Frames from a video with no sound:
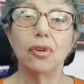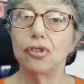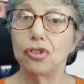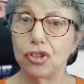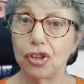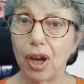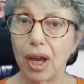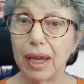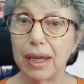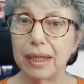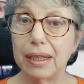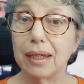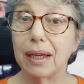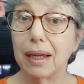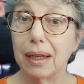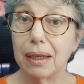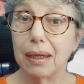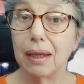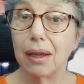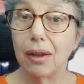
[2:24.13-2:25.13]

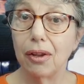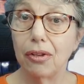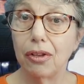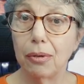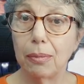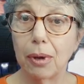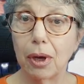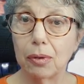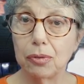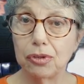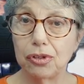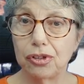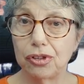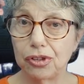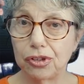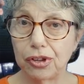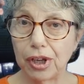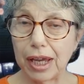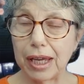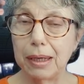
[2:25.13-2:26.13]
China, the most
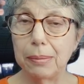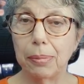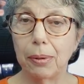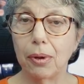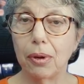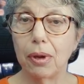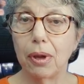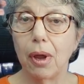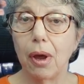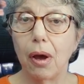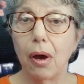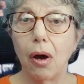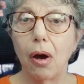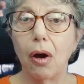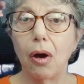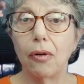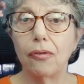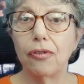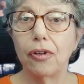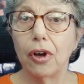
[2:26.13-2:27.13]
stable
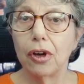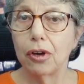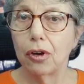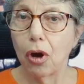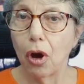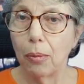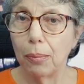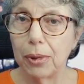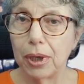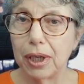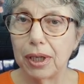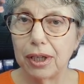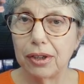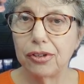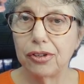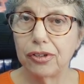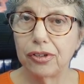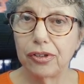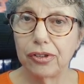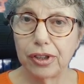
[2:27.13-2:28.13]
of
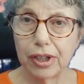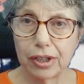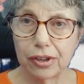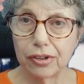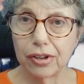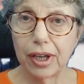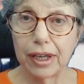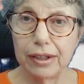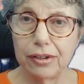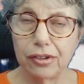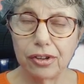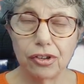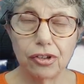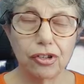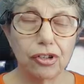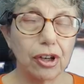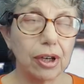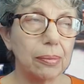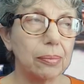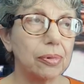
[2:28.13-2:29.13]
communist
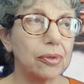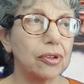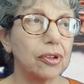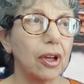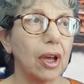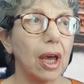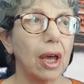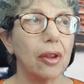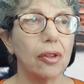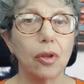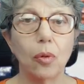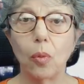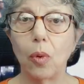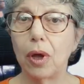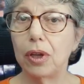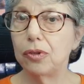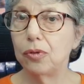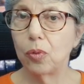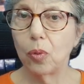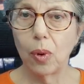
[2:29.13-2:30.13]
dictatorships, the
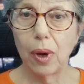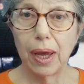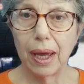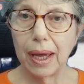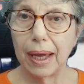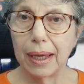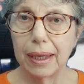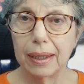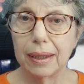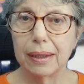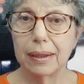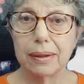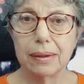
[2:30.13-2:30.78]
one where,